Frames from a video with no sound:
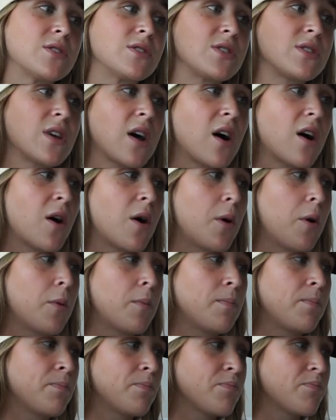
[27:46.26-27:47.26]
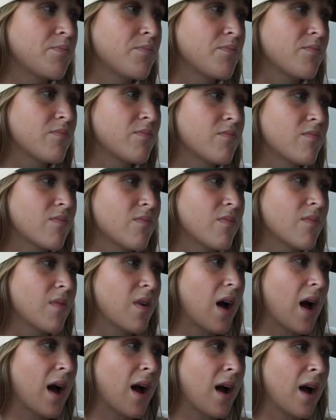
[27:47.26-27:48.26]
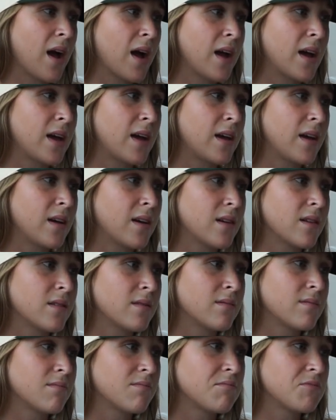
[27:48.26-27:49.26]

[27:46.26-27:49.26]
So I